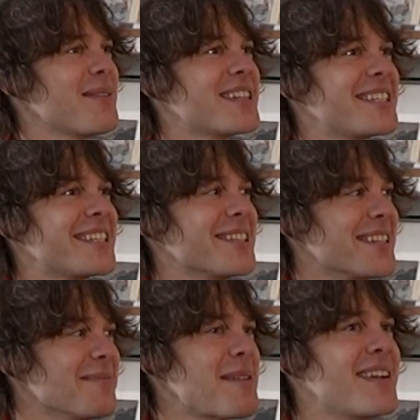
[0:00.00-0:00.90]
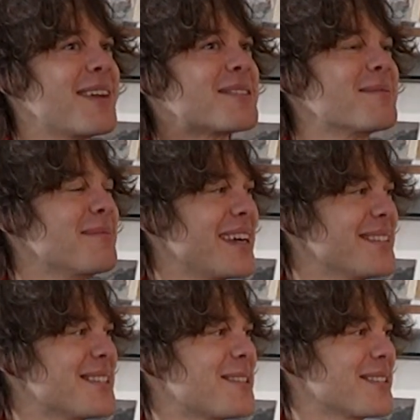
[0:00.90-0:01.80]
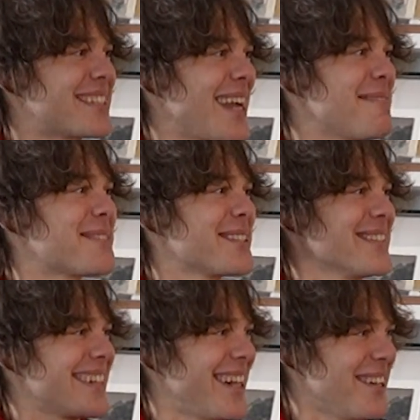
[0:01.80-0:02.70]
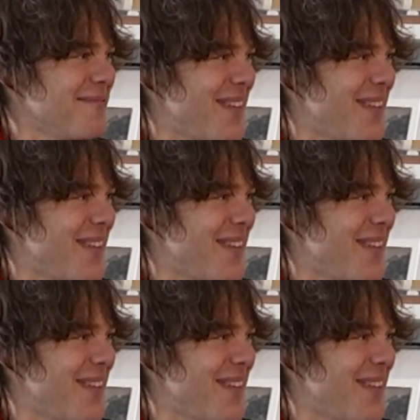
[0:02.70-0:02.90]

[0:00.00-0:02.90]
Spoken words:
I want to be able to chill and maybe have some mountains to escape to and come